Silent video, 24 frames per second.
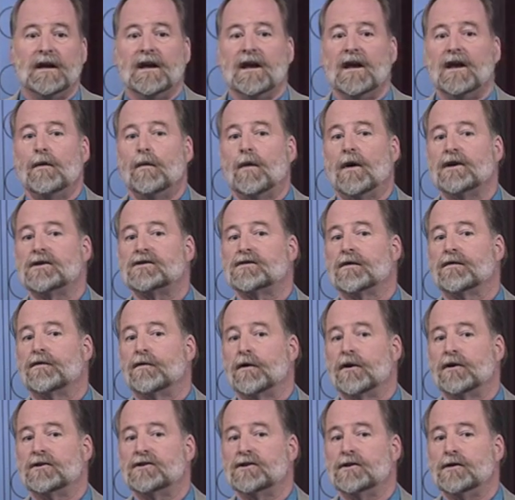in what is
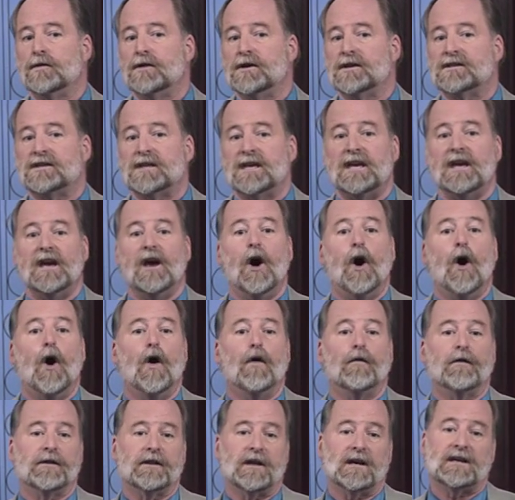referred to as the
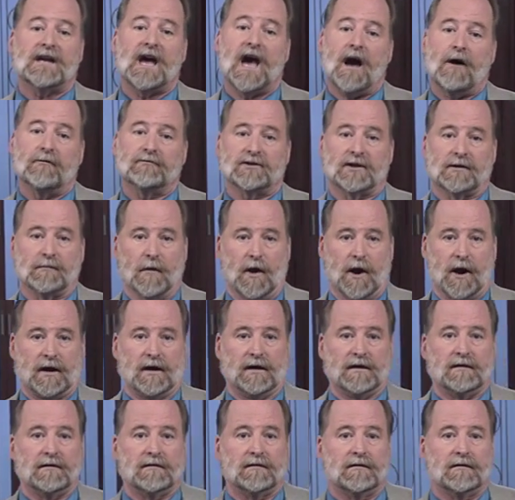over-the-counter market.